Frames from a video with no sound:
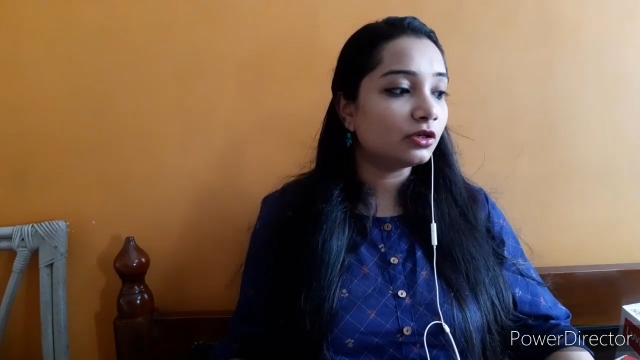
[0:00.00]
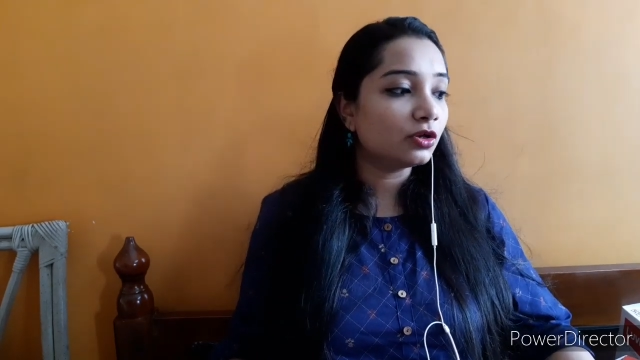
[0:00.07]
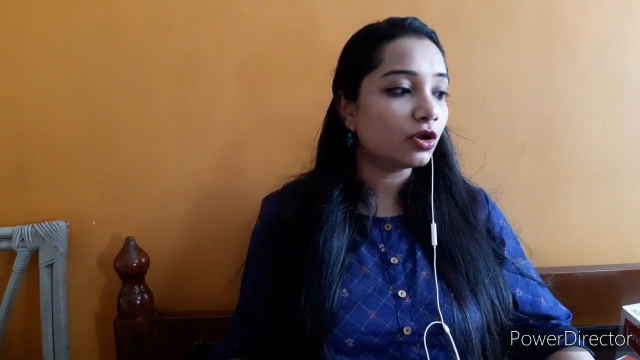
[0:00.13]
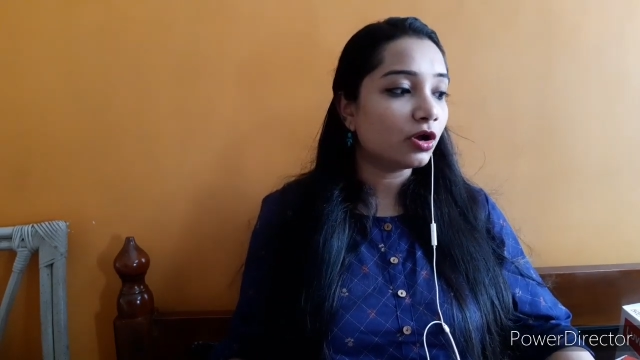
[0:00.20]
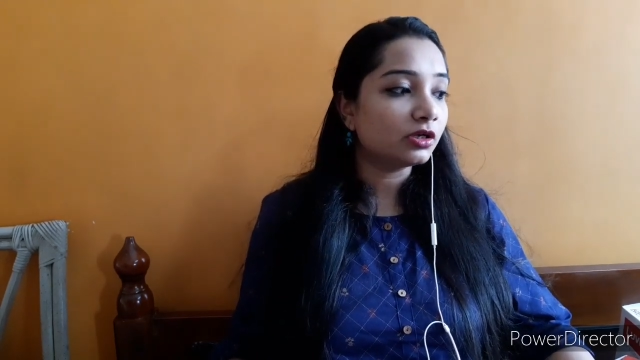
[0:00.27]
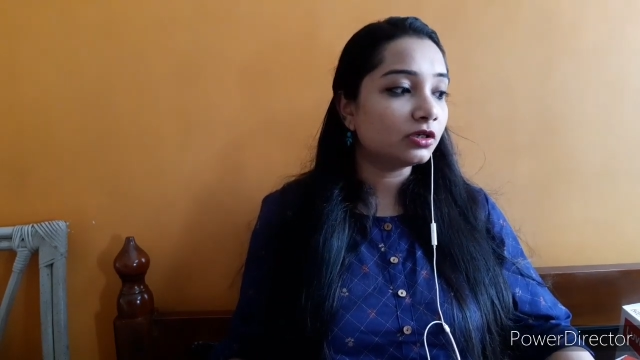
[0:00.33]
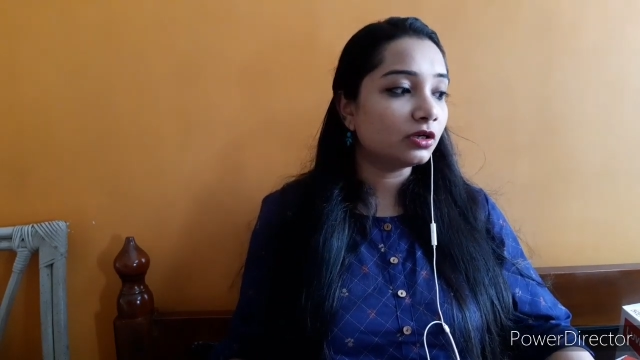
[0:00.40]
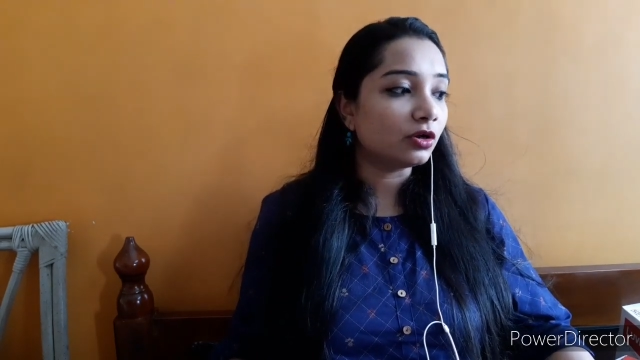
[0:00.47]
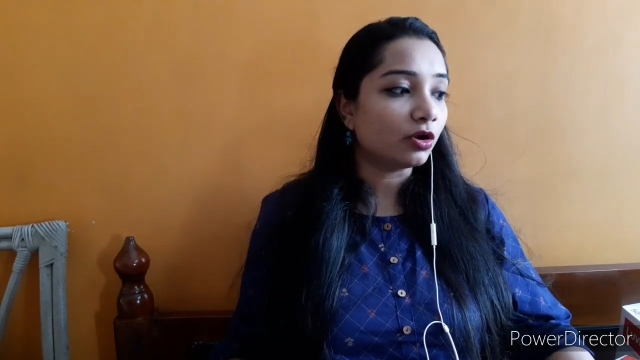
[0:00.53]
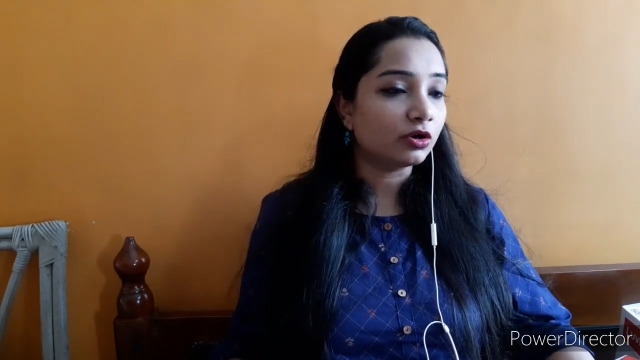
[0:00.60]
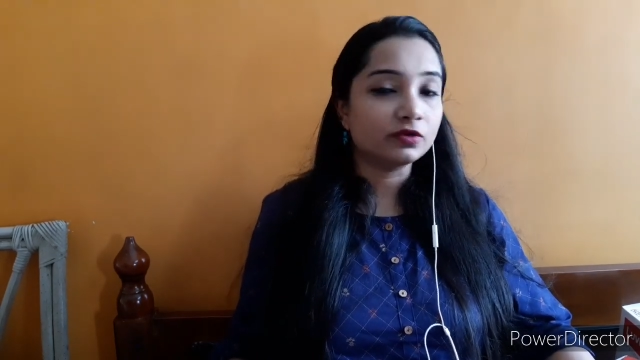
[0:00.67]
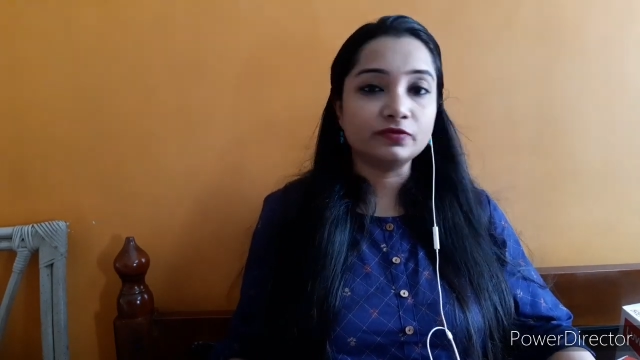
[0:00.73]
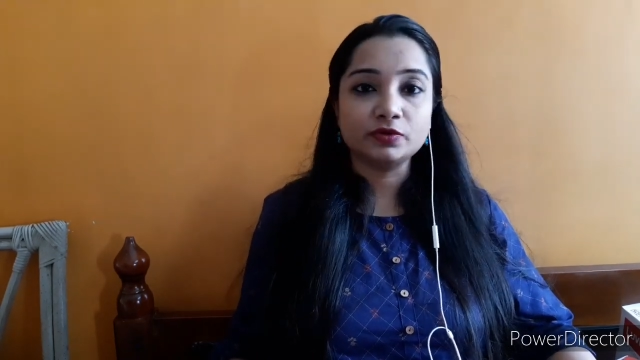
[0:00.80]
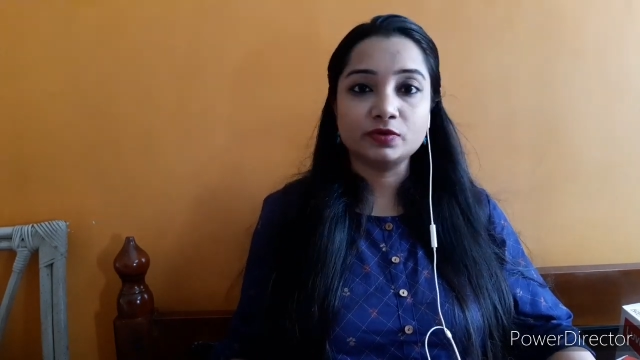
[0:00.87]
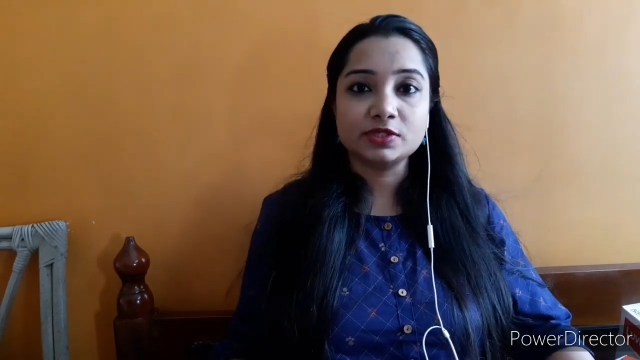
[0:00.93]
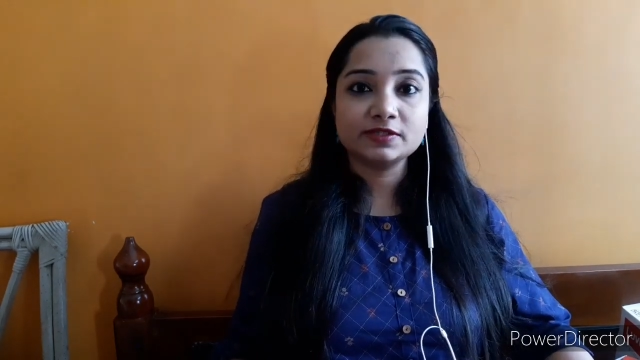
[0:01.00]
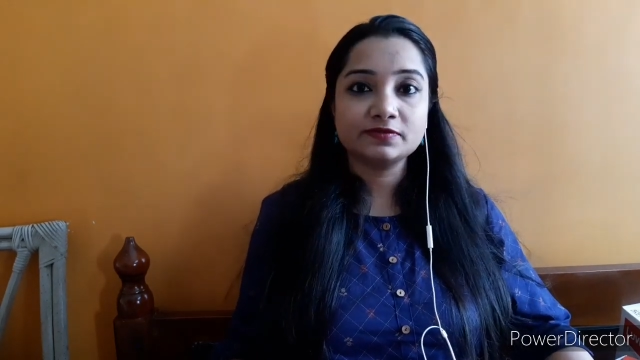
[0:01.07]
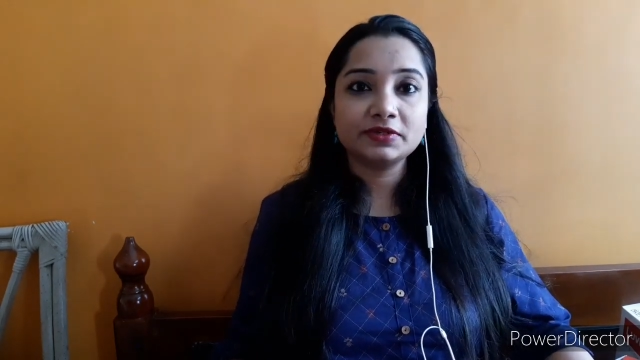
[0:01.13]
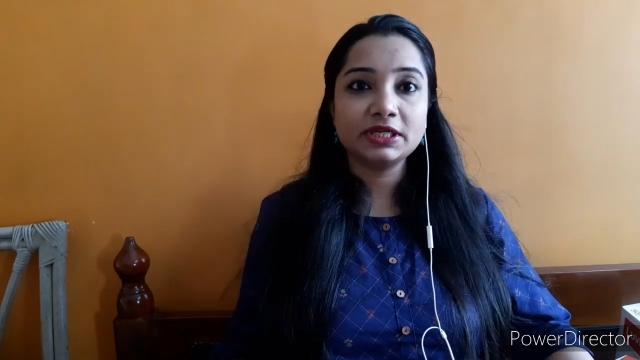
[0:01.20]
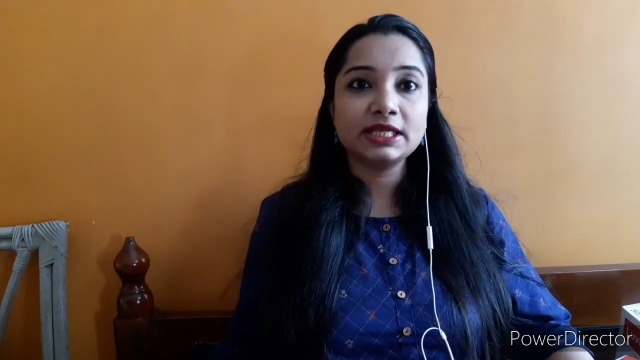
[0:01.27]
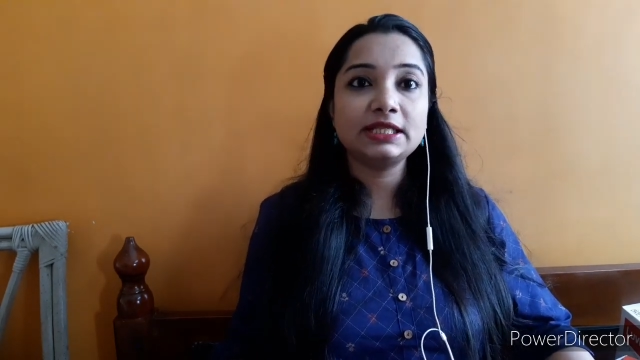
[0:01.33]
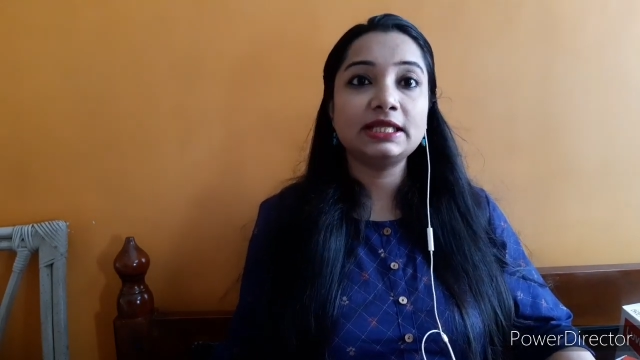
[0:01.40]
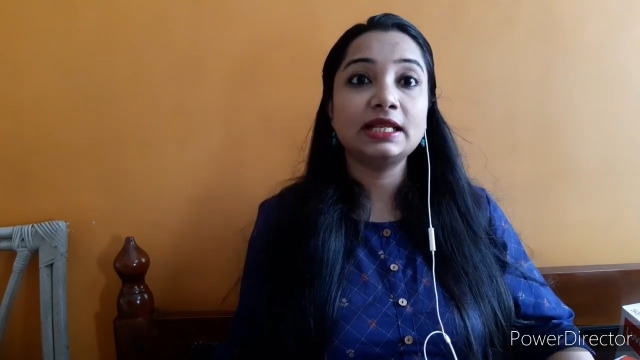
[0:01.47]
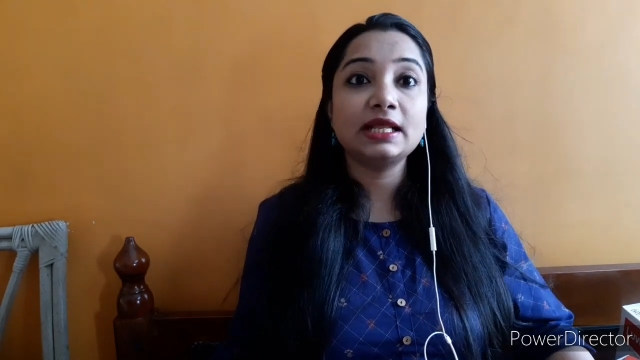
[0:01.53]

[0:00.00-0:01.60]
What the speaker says: not a lot of use for it.